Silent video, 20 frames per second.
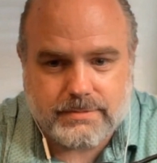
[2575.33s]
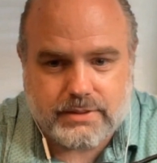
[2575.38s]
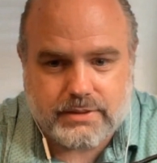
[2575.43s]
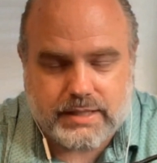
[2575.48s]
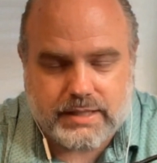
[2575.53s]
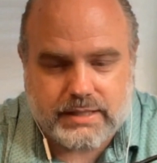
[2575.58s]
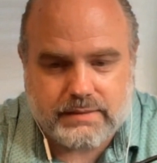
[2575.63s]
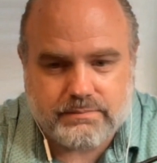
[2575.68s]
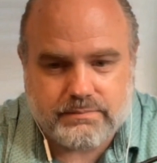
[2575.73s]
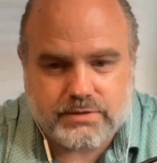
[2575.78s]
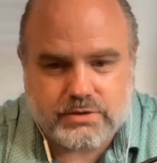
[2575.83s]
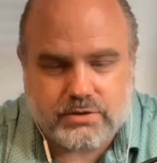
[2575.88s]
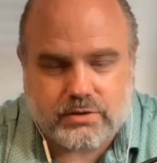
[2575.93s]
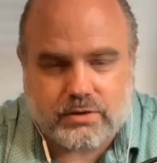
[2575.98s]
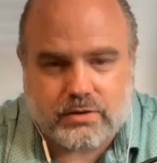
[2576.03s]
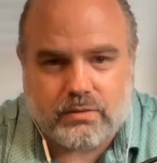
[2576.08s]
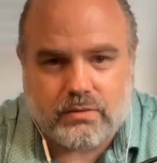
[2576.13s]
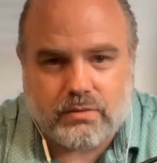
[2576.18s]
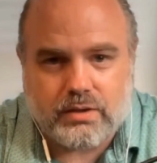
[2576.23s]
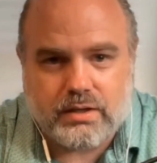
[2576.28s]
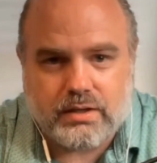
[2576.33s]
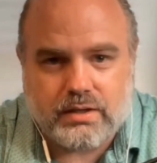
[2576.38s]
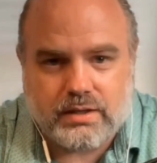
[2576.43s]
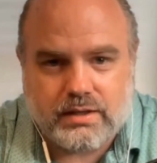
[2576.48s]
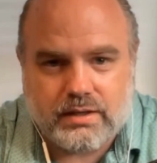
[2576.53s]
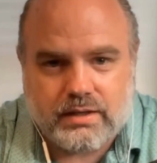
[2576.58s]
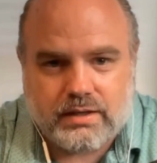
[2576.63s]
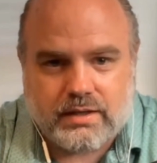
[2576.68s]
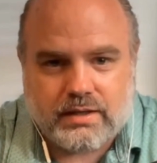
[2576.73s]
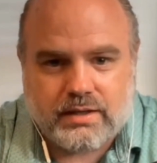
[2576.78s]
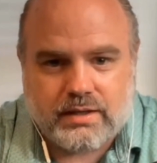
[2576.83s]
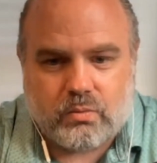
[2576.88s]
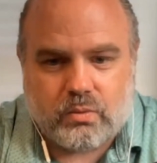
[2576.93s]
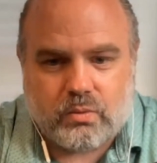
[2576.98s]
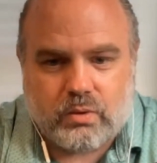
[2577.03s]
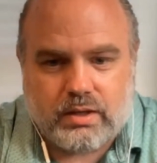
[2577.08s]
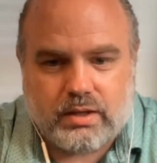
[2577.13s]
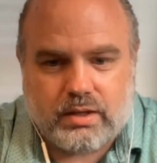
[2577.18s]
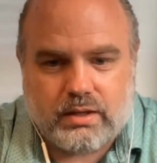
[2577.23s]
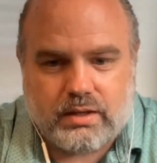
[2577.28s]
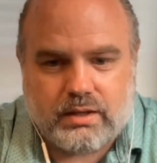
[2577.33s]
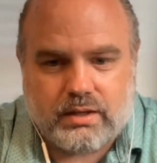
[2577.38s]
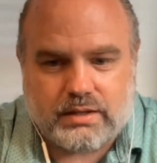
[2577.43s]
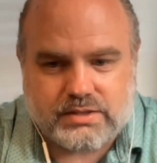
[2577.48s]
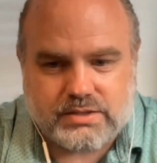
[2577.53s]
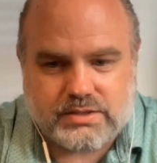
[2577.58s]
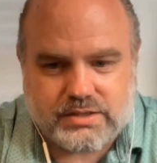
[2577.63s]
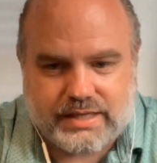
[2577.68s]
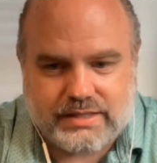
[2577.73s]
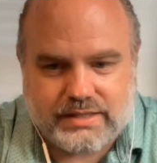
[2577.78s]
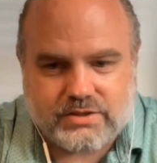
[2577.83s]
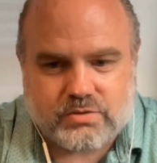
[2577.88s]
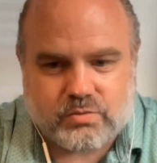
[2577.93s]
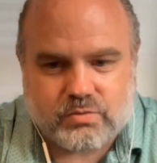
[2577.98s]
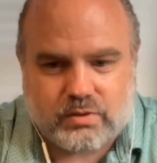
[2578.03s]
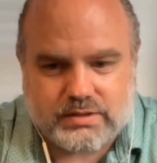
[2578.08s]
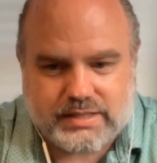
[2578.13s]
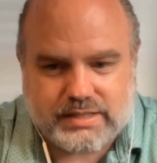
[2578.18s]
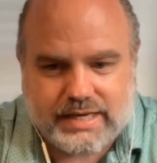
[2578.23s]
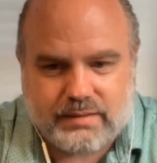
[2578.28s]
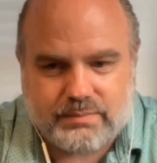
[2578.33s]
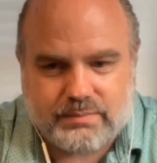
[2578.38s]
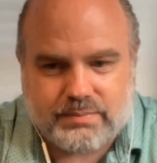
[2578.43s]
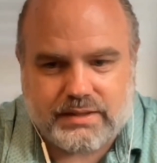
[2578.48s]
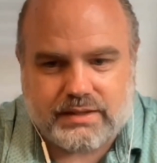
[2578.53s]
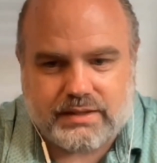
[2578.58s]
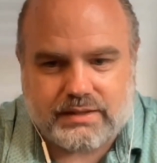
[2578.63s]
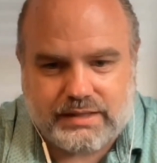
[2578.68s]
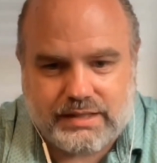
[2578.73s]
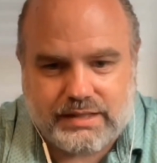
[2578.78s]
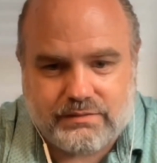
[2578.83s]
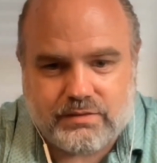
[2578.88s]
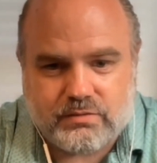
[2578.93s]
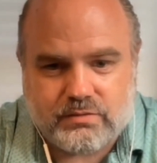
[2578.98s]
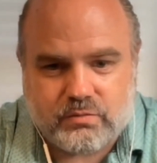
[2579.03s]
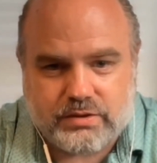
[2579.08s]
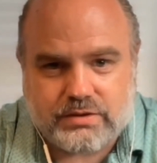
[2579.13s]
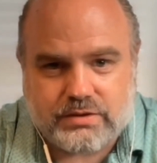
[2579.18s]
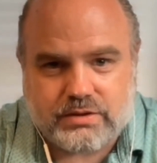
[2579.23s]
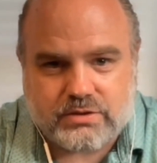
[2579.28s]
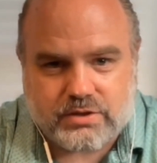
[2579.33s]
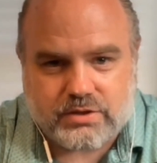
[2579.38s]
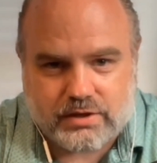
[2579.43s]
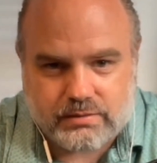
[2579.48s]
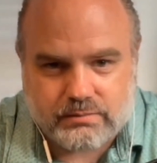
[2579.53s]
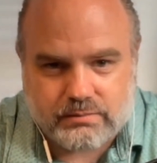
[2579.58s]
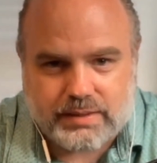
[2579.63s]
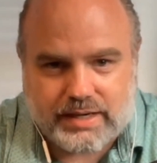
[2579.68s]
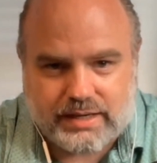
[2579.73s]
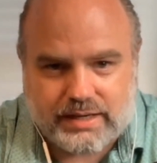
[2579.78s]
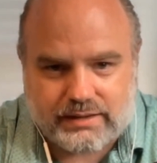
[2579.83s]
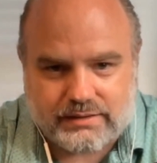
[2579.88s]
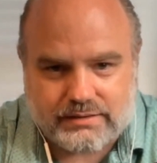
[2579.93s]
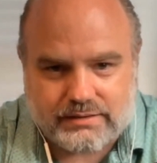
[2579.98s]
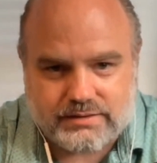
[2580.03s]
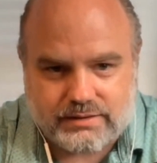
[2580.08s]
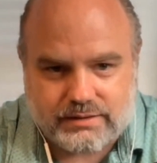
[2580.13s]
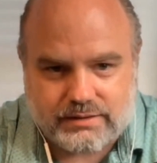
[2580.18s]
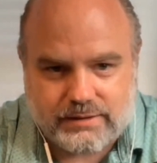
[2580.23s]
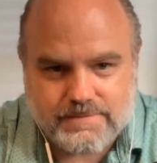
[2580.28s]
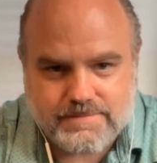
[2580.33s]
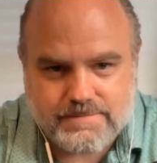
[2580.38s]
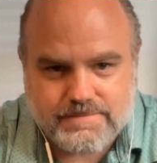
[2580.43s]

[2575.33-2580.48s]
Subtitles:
Okay, so in a sense, what's happening even with the term policy,